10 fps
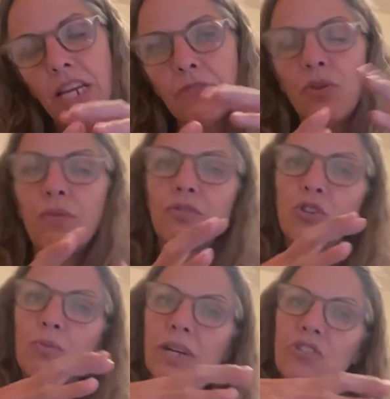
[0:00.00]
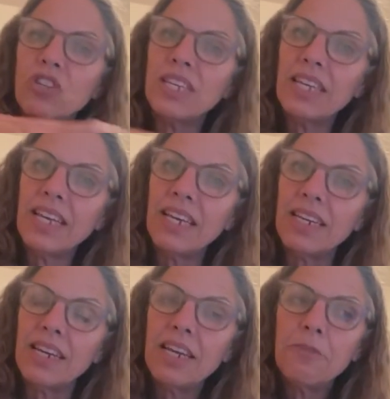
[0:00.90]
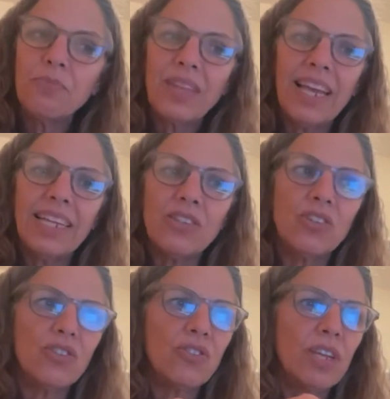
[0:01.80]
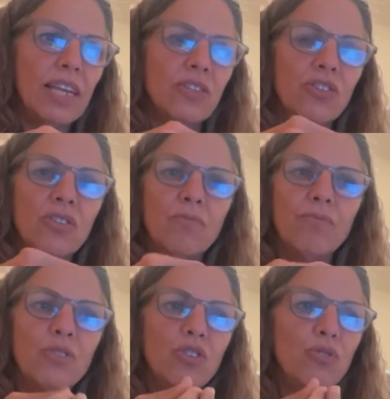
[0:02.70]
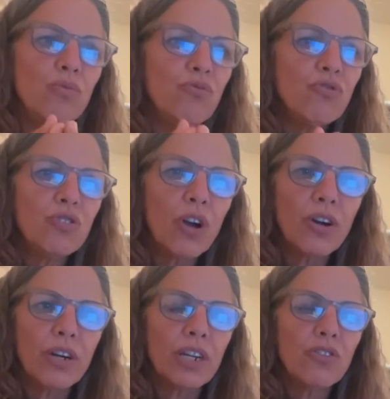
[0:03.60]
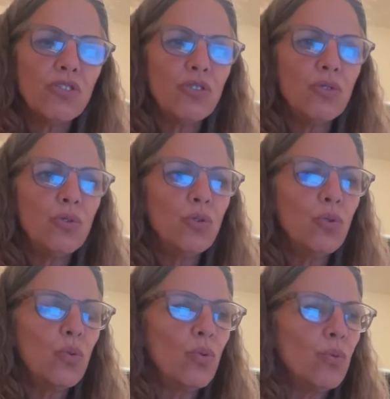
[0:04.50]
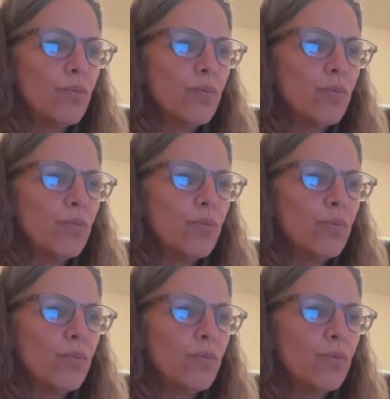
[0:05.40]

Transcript: If you have too much yin, it's too dark, too,